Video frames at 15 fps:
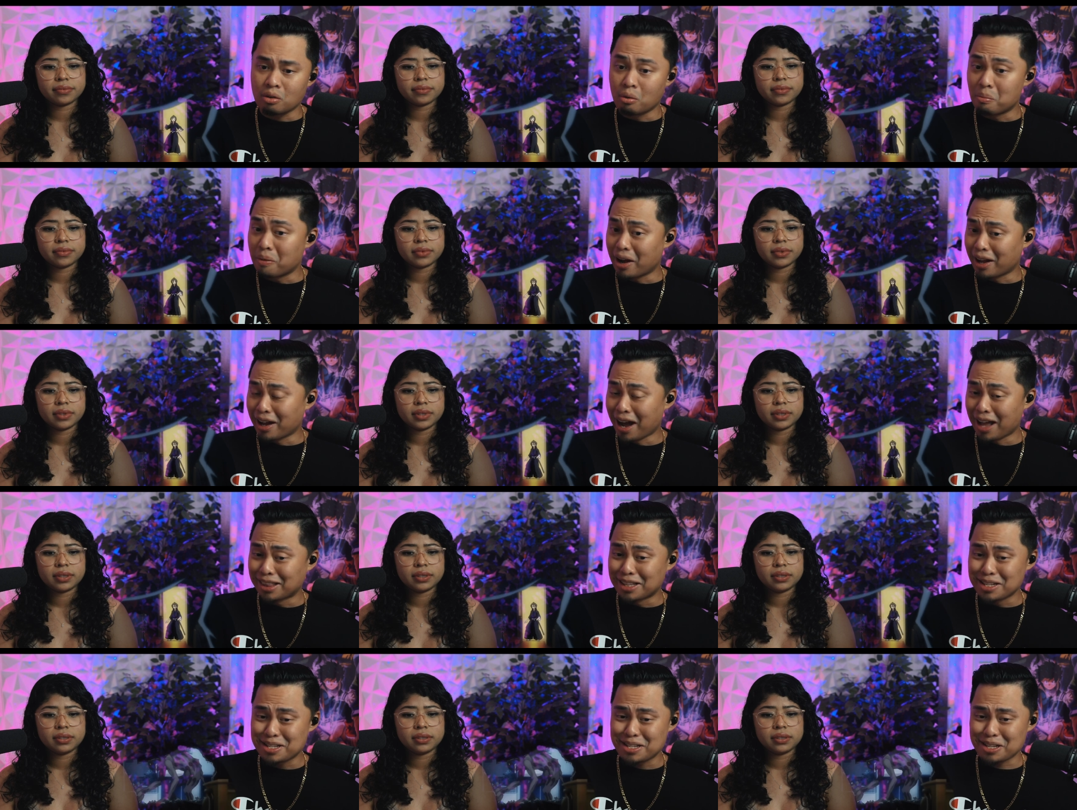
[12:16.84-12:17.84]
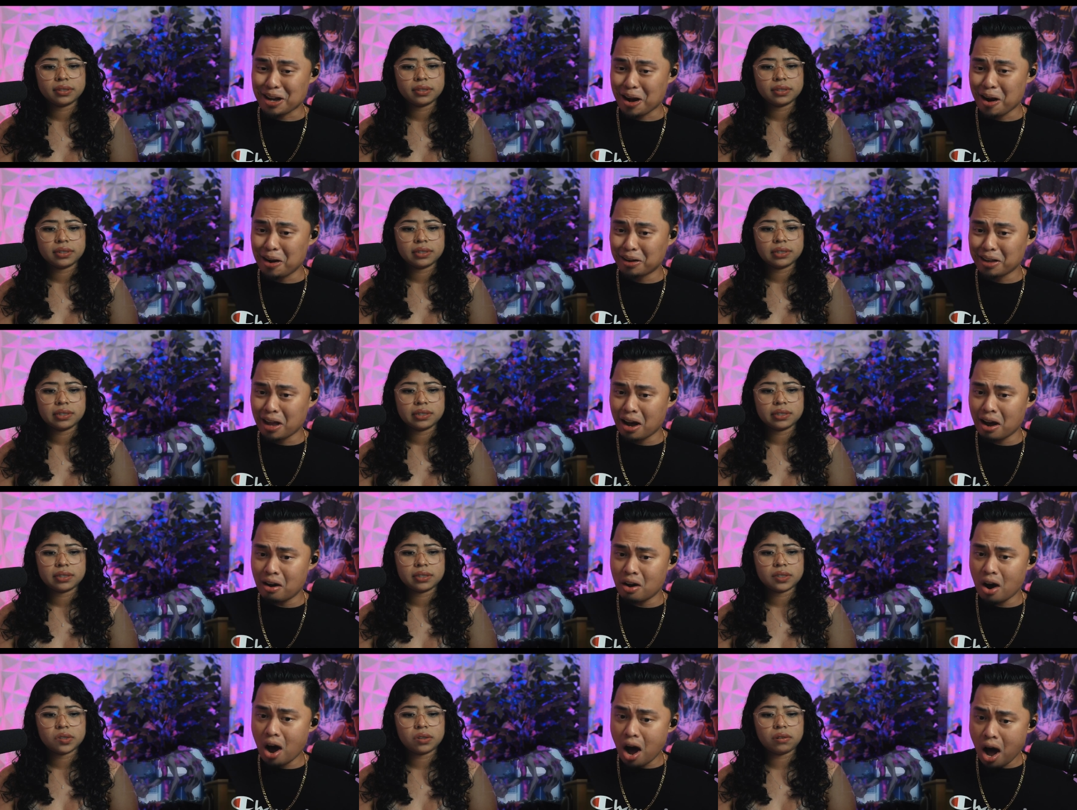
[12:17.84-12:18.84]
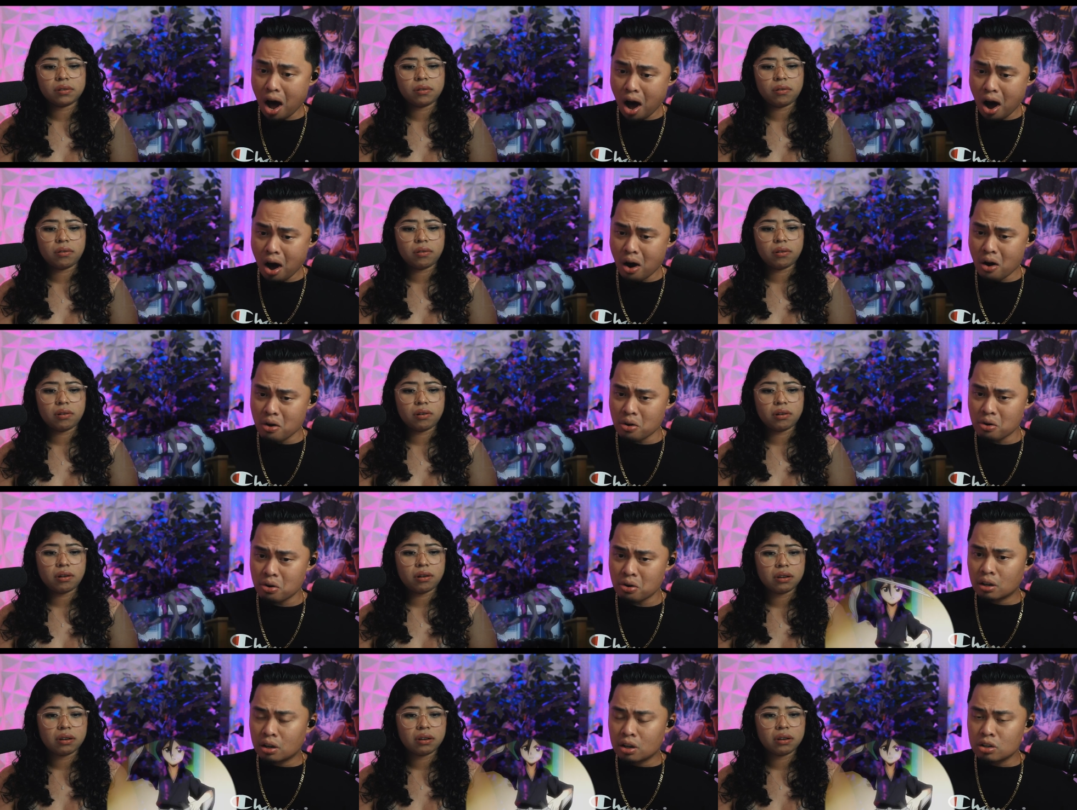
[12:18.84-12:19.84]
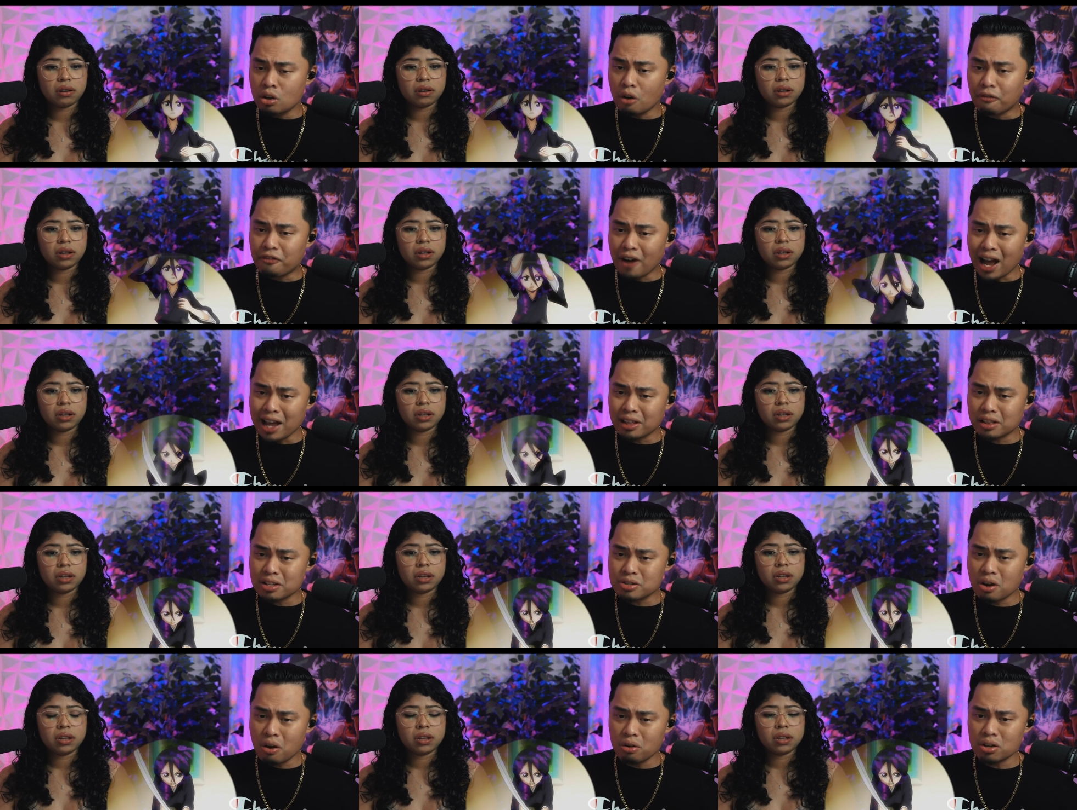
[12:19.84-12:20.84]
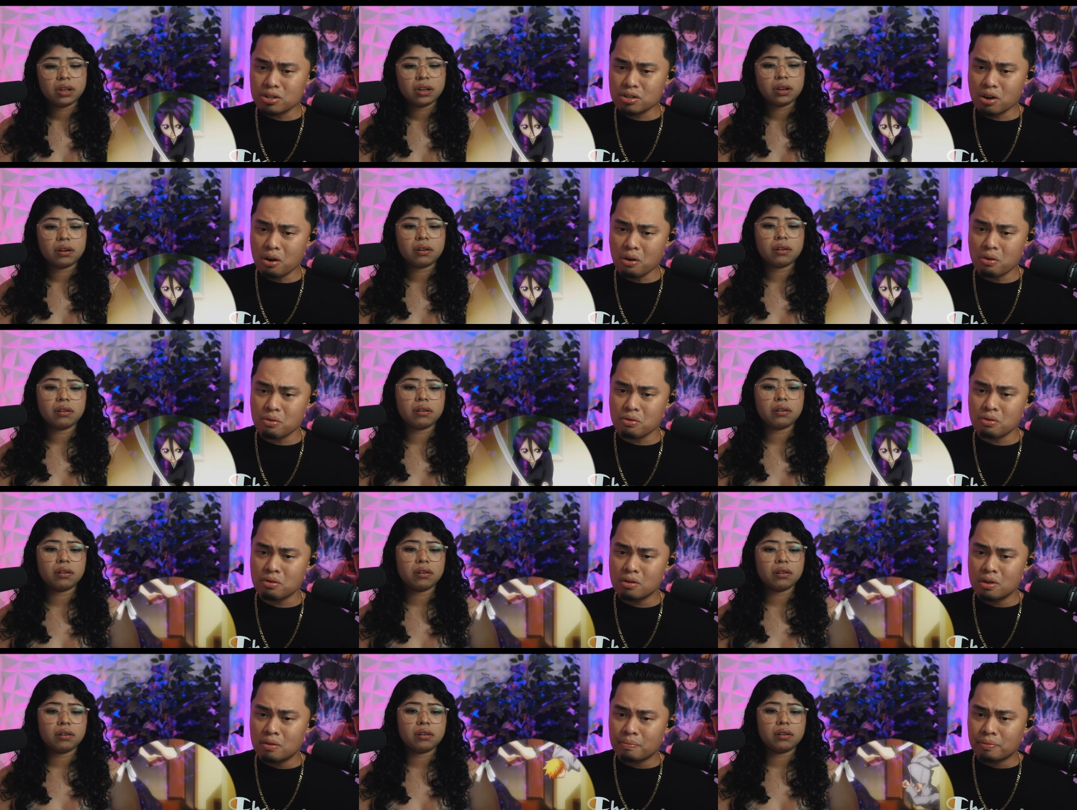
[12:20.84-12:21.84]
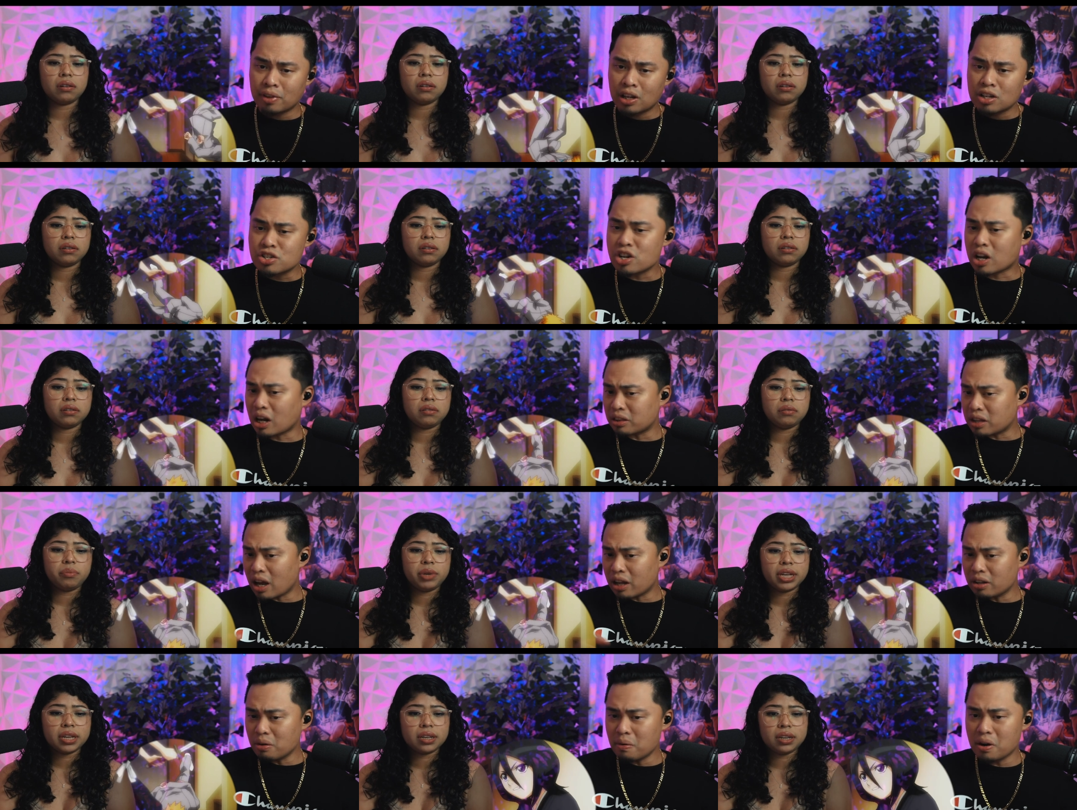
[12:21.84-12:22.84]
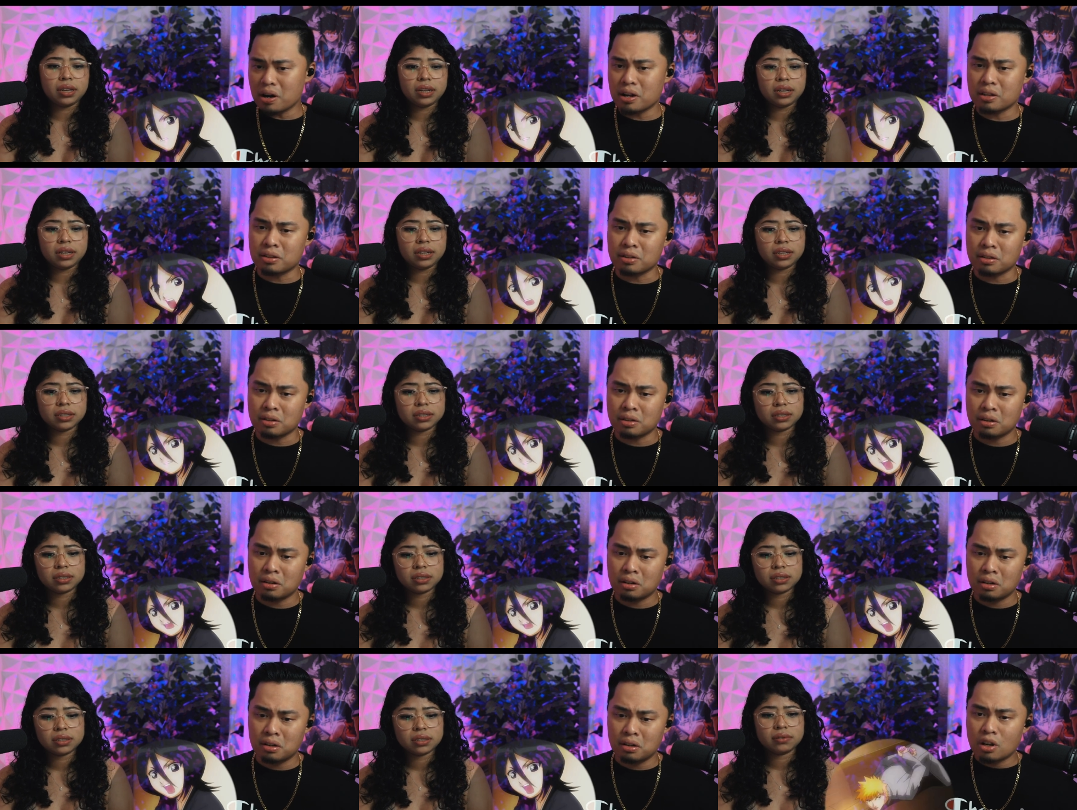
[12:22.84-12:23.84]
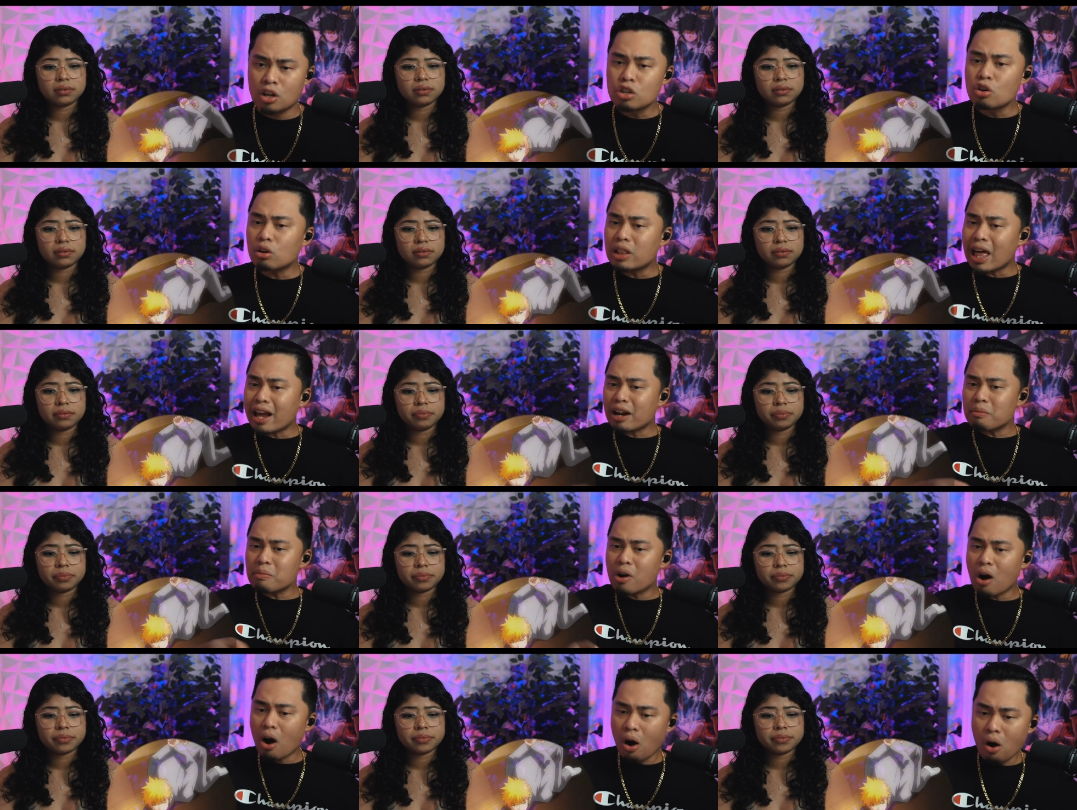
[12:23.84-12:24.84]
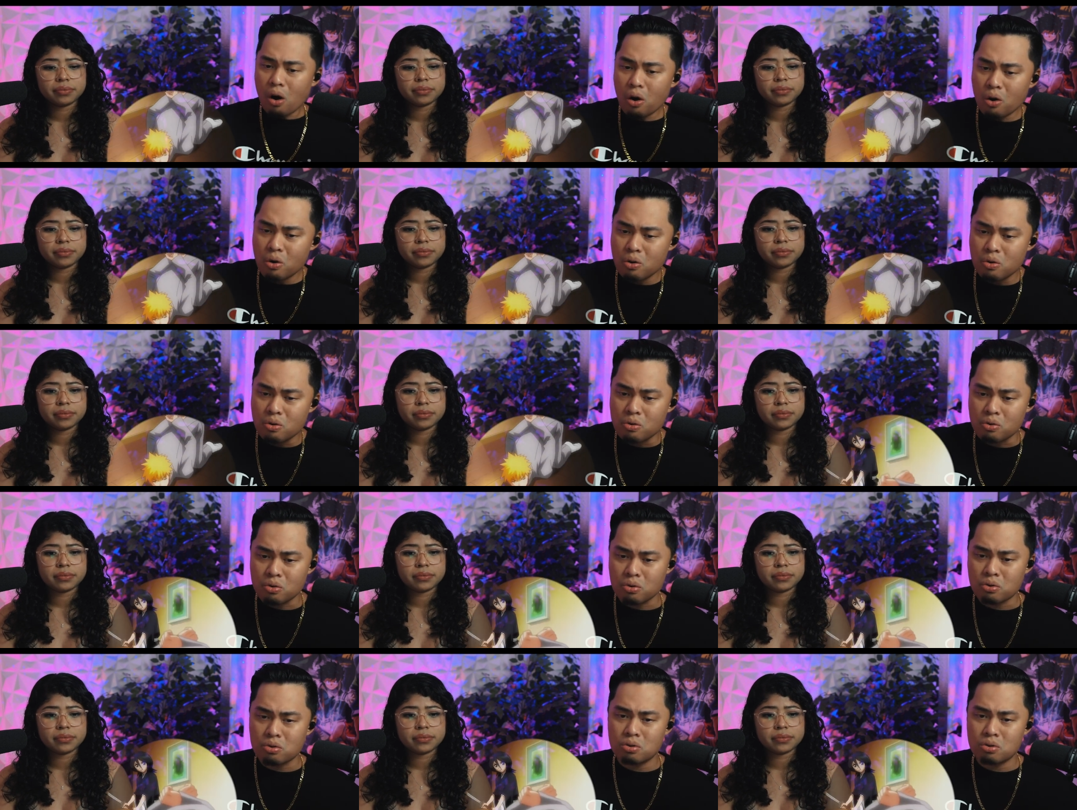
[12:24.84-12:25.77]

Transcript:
Speaker 1: Oh my god, this song, yo! Oh! Yo, fight! Let's go! Let's go! She cut the other one! You let him go!